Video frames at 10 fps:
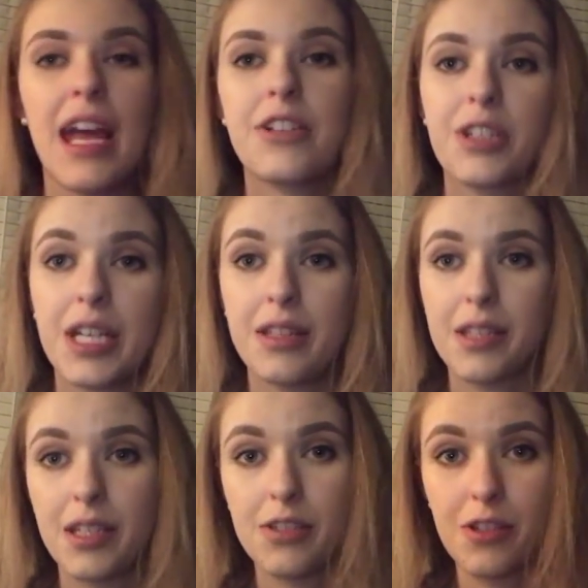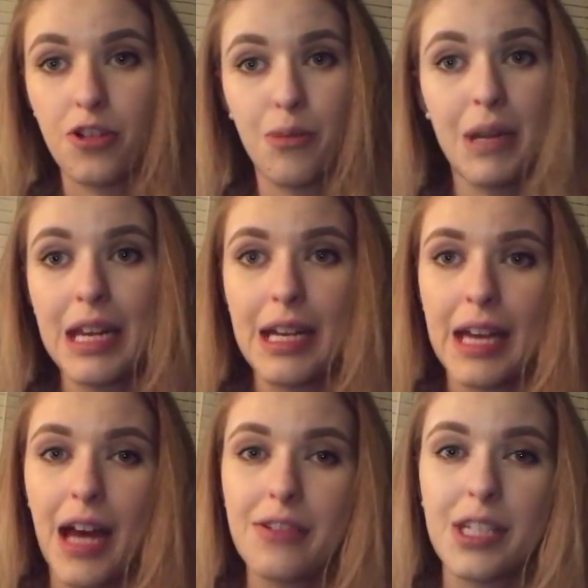handling the social
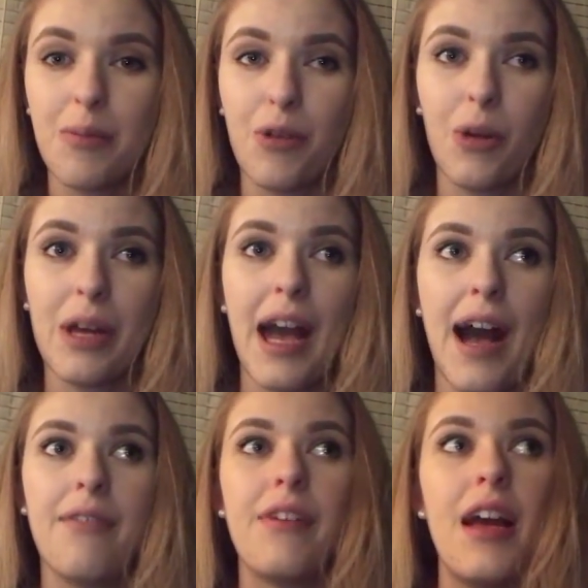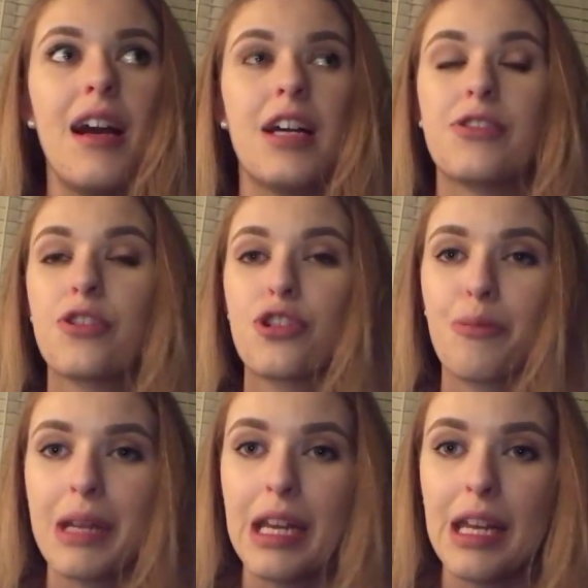media accounts anymore. We have a
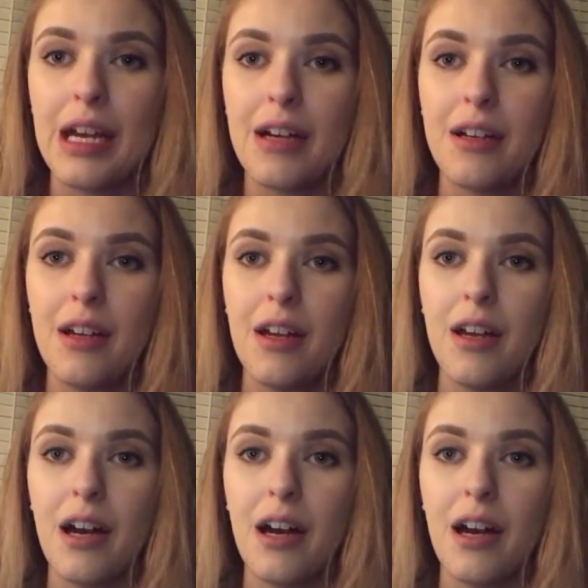social media